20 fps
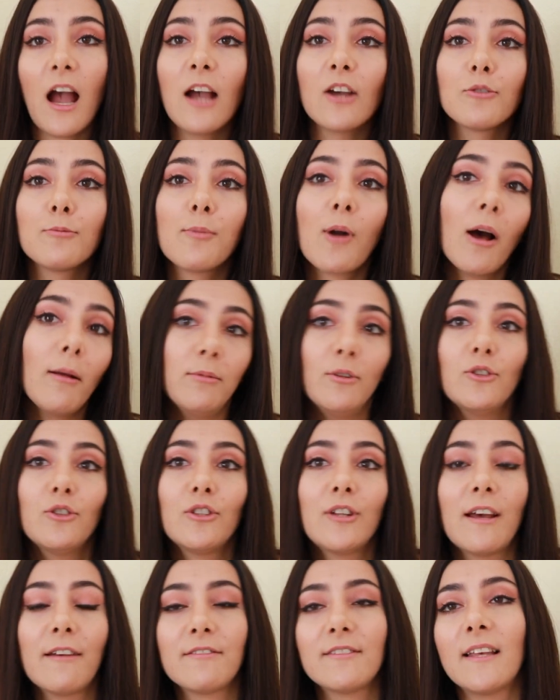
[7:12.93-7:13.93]
I probably
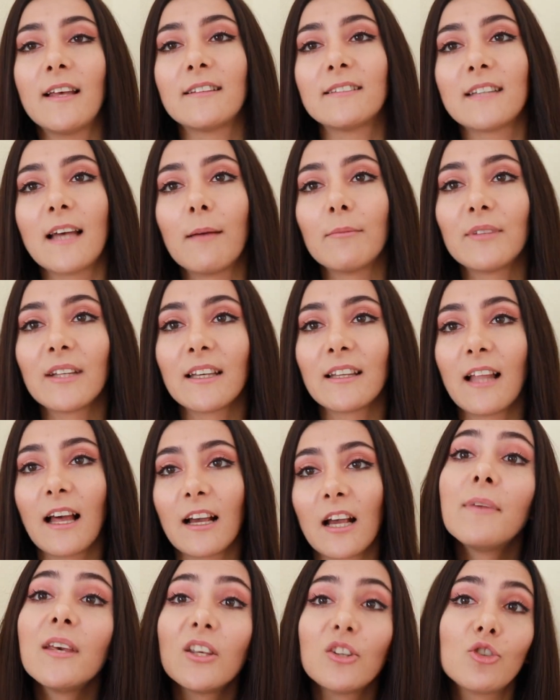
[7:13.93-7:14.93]
should have said something
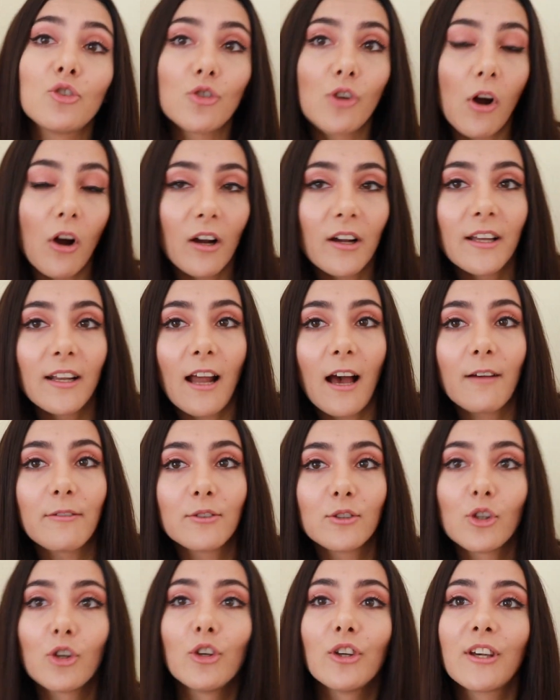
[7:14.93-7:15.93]
like be strong enough
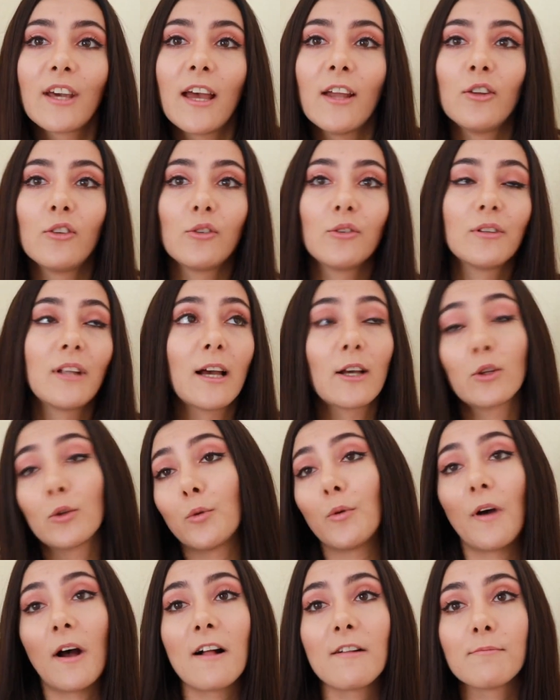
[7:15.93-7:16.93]
so you can do like
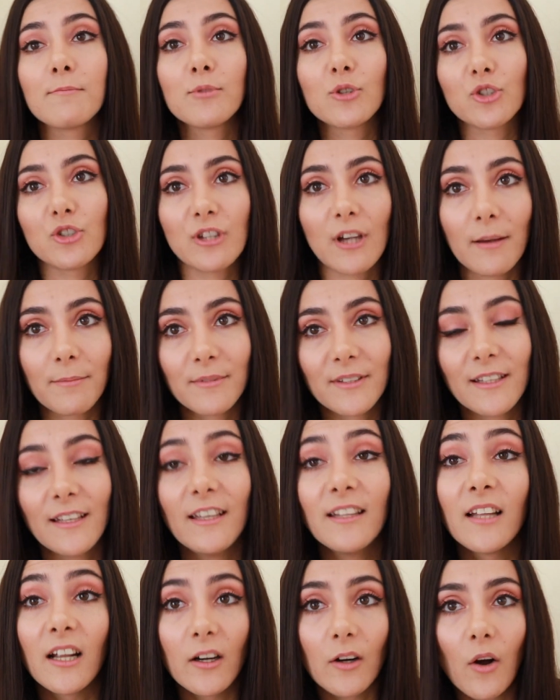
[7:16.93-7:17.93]
12 push-ups
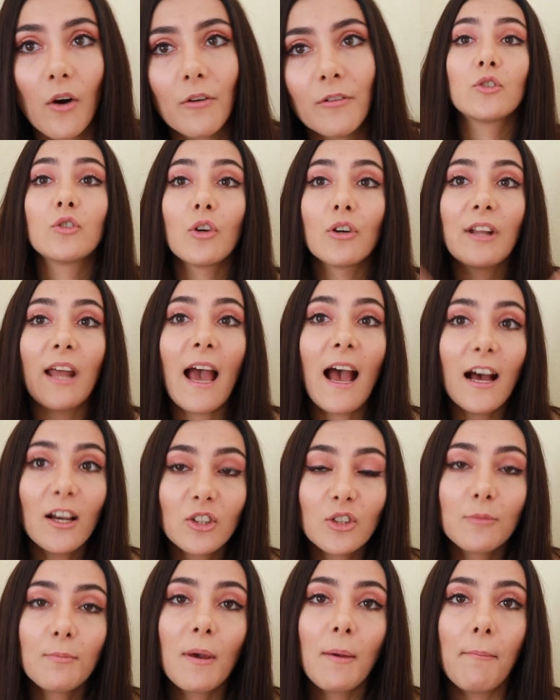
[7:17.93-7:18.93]
in a row. So it has
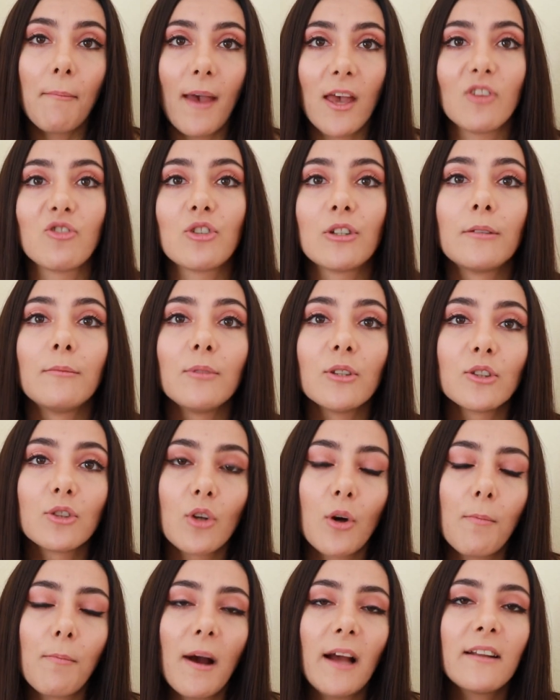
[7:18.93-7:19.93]
to be measurable.
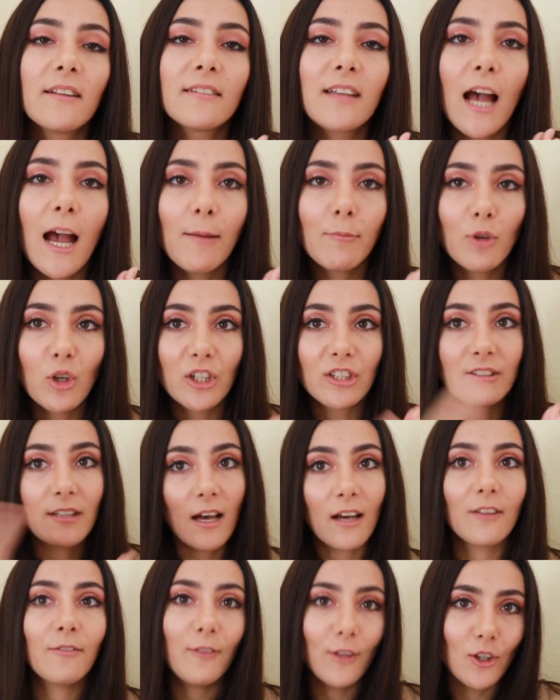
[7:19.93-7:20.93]
So by the time you're
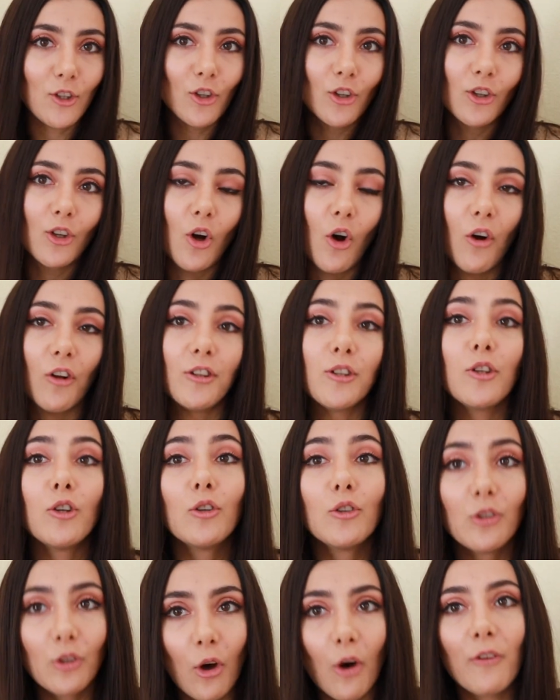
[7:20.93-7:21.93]
done with your goal, you
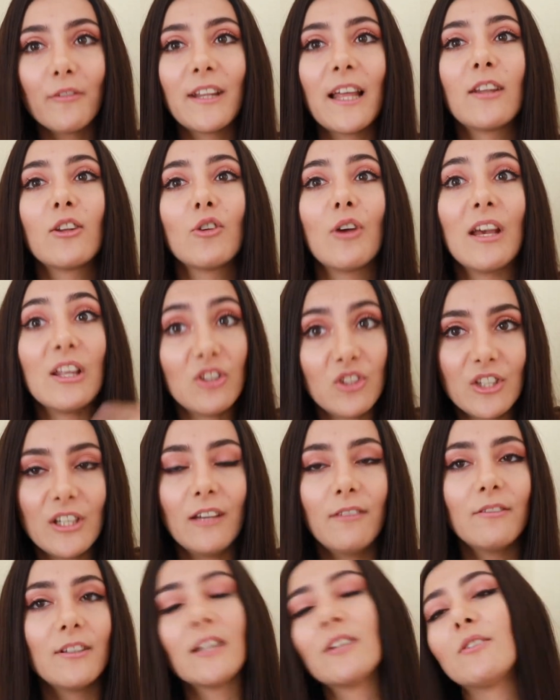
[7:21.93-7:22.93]
know that you
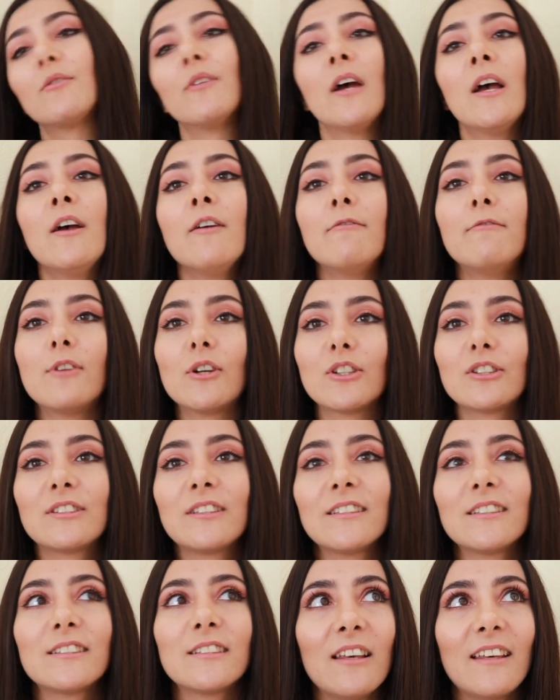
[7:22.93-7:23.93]
achieved it,
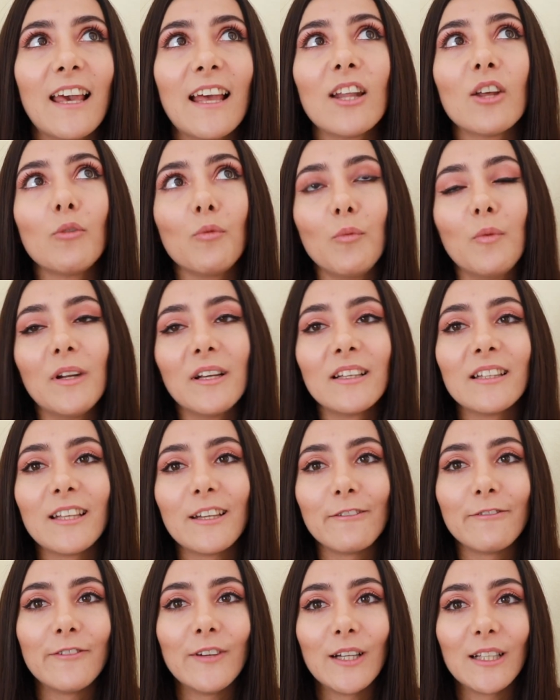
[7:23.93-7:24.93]
versus getting really
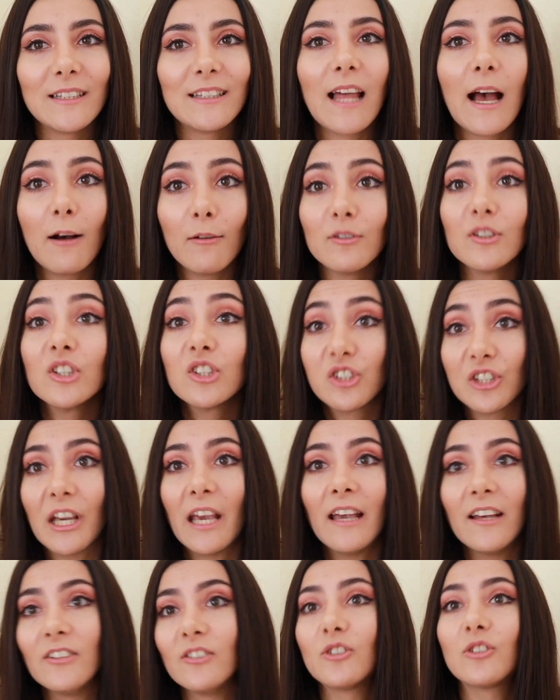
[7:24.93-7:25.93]
fit. That will
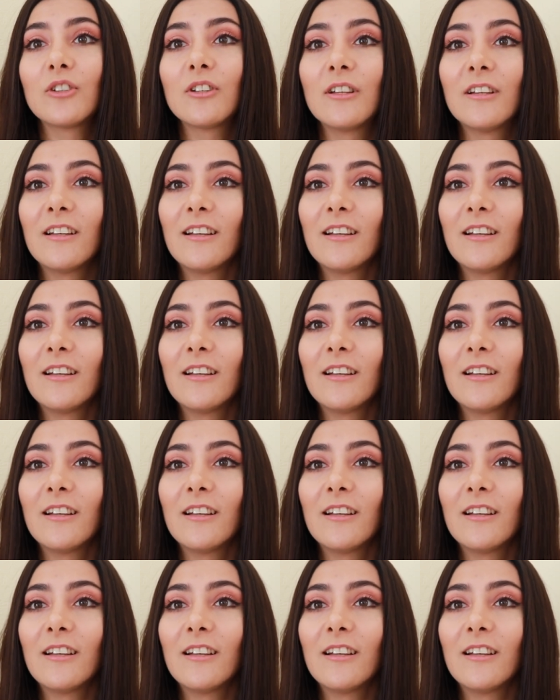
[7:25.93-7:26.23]
change.